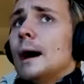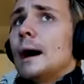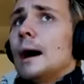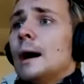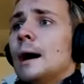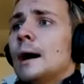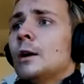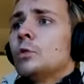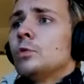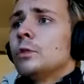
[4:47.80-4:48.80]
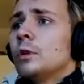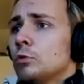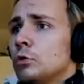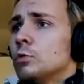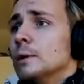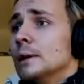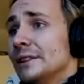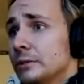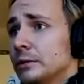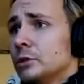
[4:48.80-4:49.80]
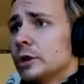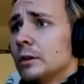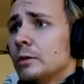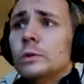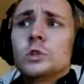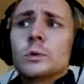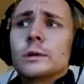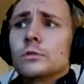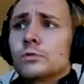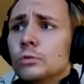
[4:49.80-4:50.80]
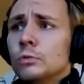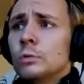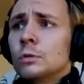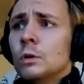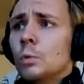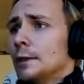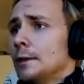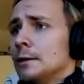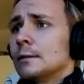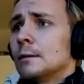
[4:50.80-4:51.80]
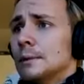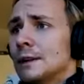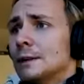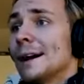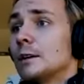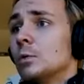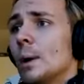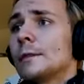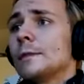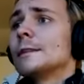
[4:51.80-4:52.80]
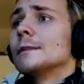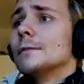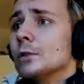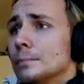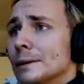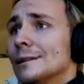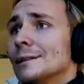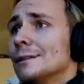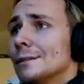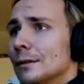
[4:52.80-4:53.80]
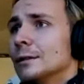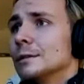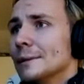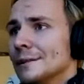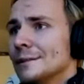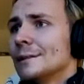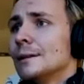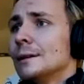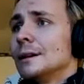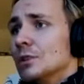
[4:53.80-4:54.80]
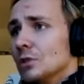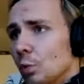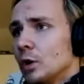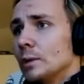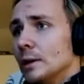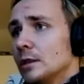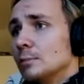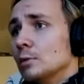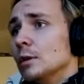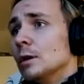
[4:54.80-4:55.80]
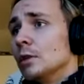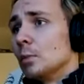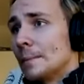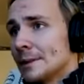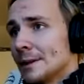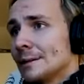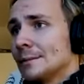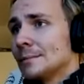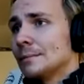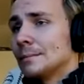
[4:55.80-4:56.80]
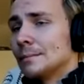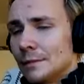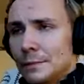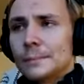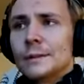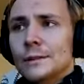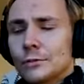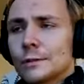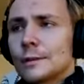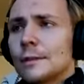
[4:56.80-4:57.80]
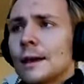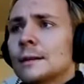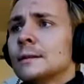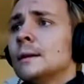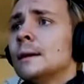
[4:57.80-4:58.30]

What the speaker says: How those two relate to each other, which one is true, whether it's completely black and white, that's a very big, long debate. It's what we explore on the website, if people are interested in that.